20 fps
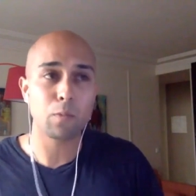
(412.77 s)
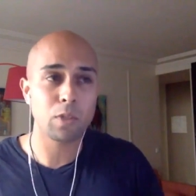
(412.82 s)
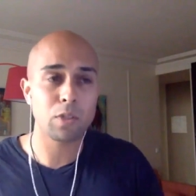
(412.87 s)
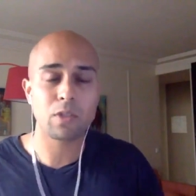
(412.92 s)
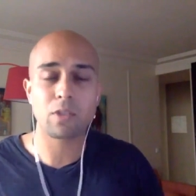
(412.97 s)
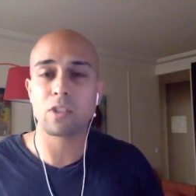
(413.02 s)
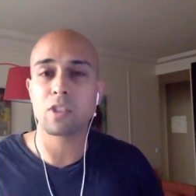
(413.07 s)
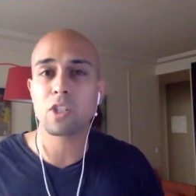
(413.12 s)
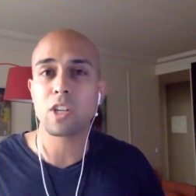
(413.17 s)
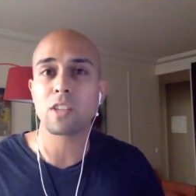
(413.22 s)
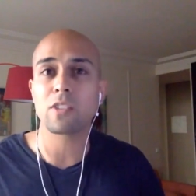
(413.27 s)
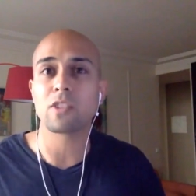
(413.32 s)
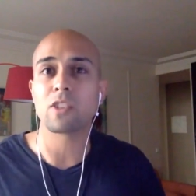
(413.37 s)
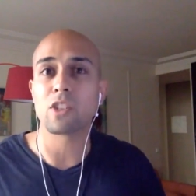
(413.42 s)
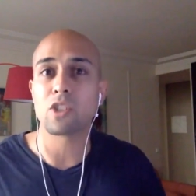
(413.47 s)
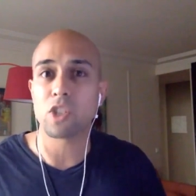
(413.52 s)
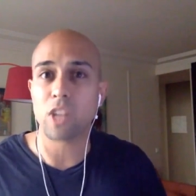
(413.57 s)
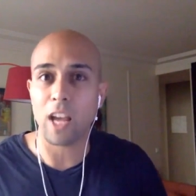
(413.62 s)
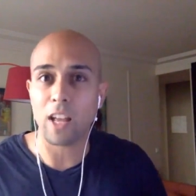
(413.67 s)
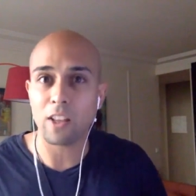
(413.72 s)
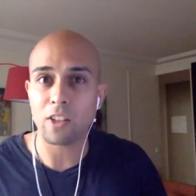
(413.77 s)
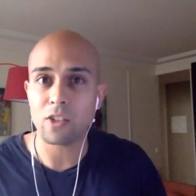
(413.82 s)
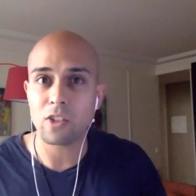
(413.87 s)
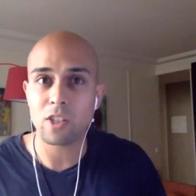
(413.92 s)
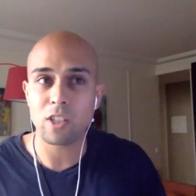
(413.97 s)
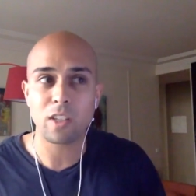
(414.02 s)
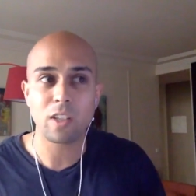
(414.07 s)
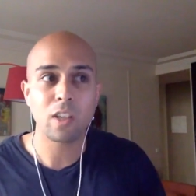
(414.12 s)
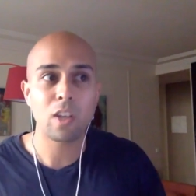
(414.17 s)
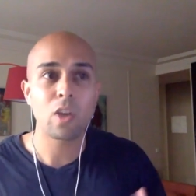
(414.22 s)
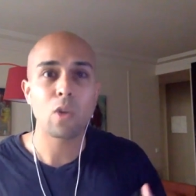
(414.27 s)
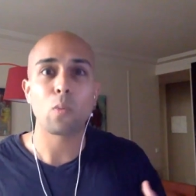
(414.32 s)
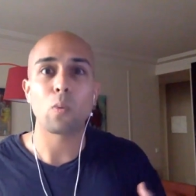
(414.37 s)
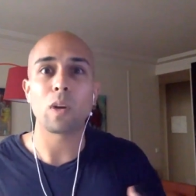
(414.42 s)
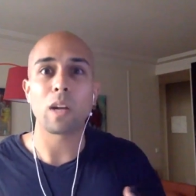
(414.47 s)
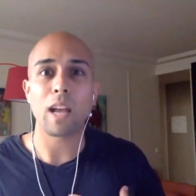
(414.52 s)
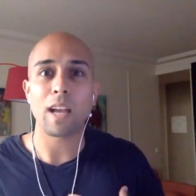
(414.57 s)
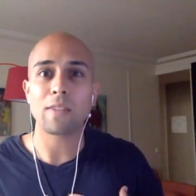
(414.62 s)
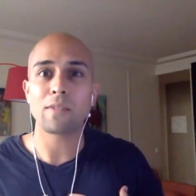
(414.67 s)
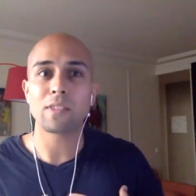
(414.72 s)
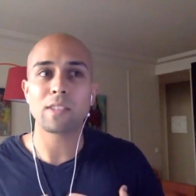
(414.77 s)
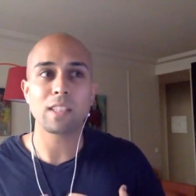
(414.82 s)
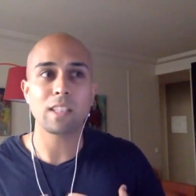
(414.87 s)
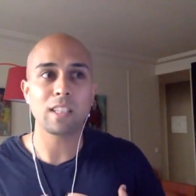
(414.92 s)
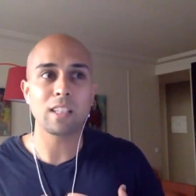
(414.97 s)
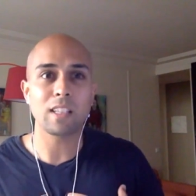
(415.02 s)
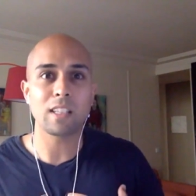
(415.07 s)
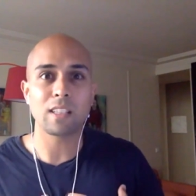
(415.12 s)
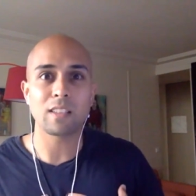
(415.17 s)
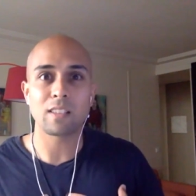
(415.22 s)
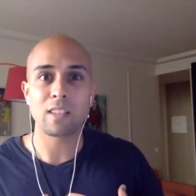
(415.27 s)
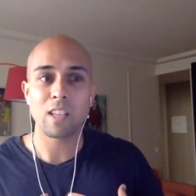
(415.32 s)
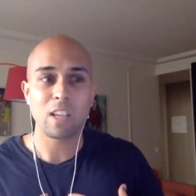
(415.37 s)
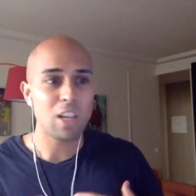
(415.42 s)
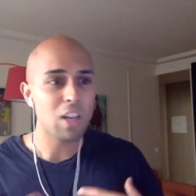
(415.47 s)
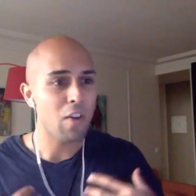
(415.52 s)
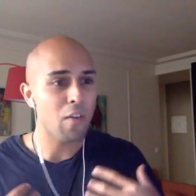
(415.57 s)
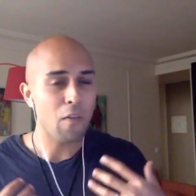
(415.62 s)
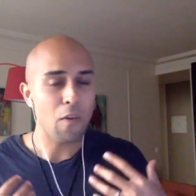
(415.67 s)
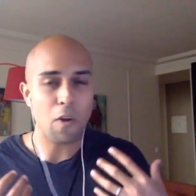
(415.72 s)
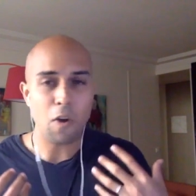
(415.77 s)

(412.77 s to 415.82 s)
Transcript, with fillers: I would suggest to challenge it. What I've seen is,